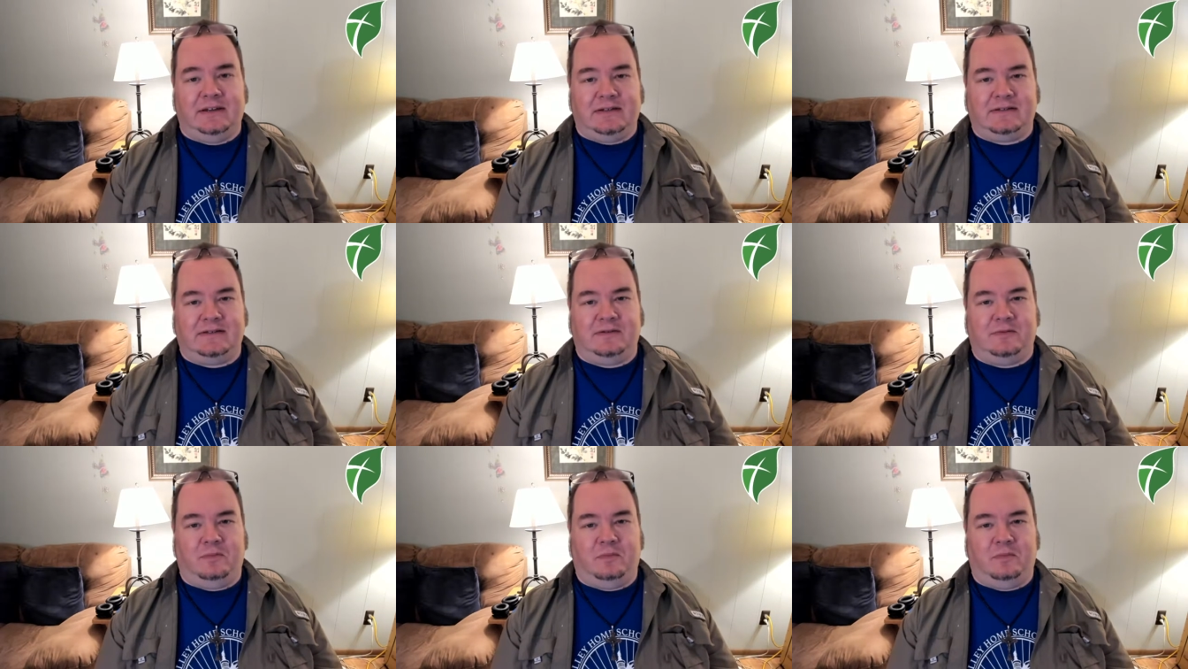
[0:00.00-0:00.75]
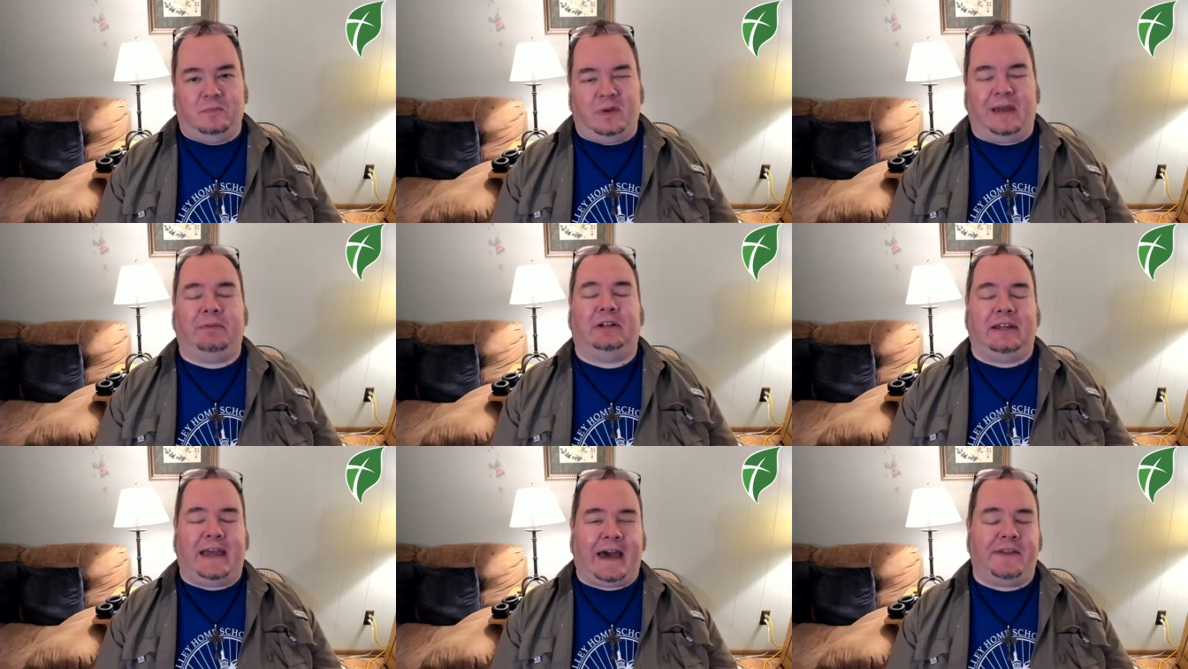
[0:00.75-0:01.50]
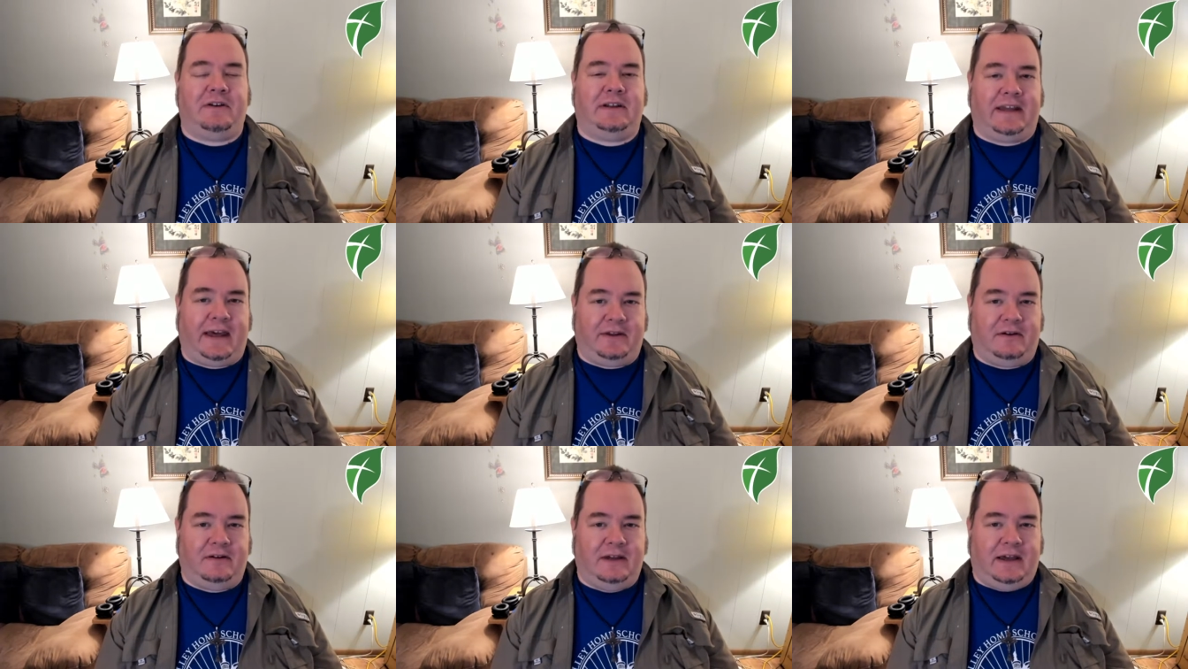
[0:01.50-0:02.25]
to be able to gather
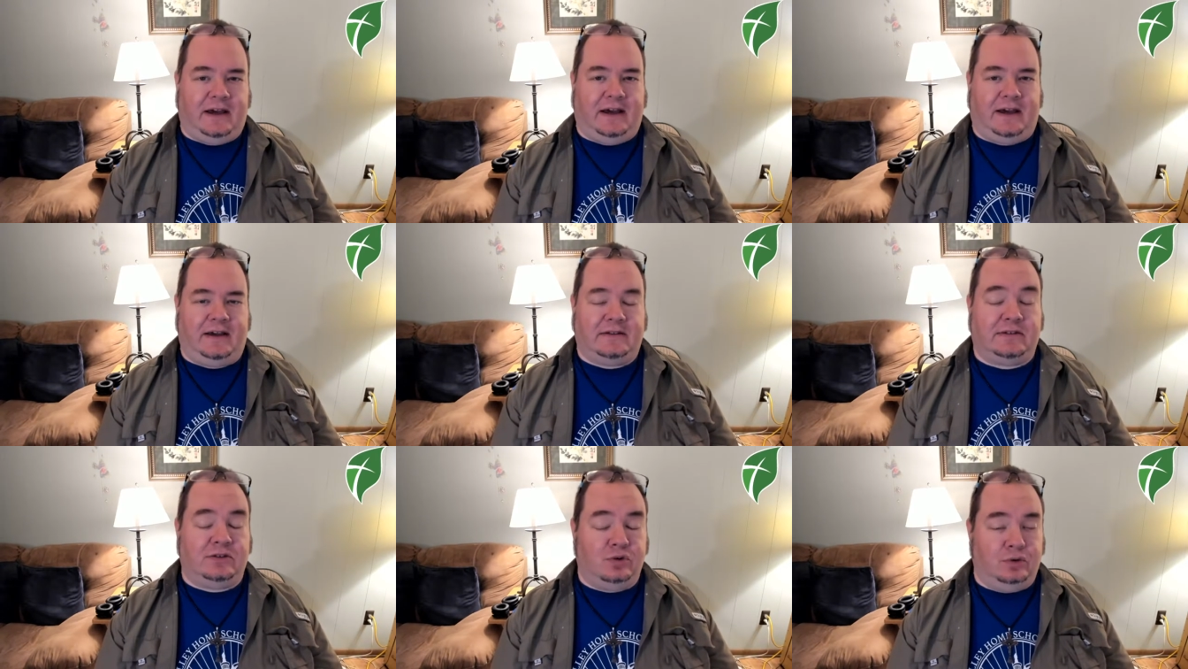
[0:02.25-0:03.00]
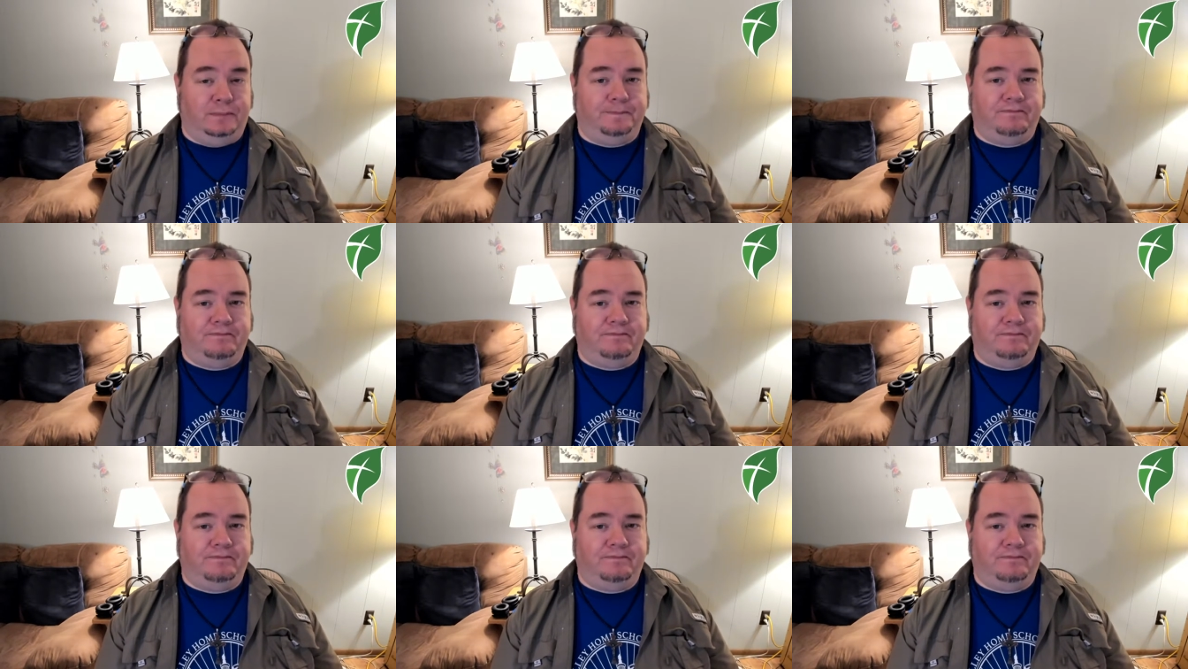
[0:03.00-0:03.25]
together uh, soon.